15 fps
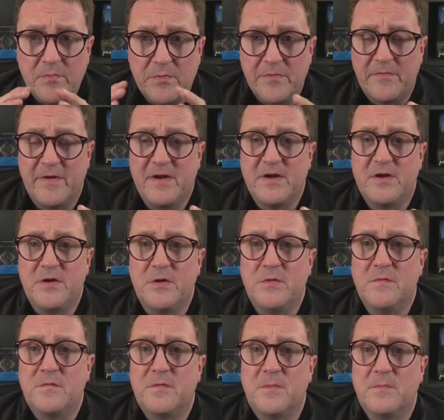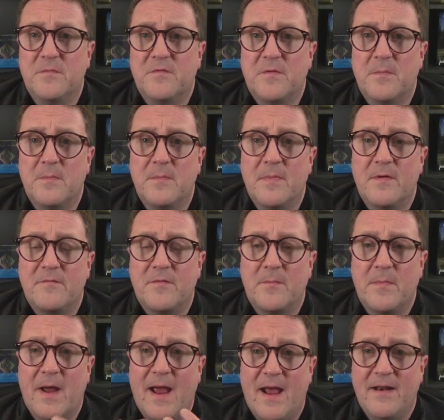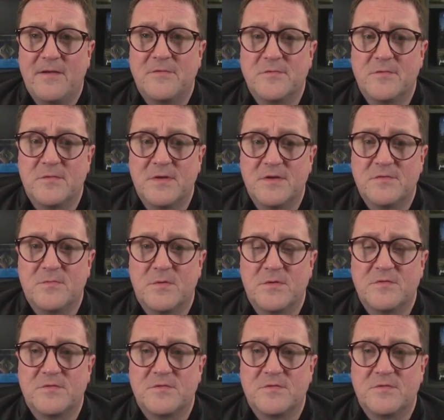preventing you from adding to this one.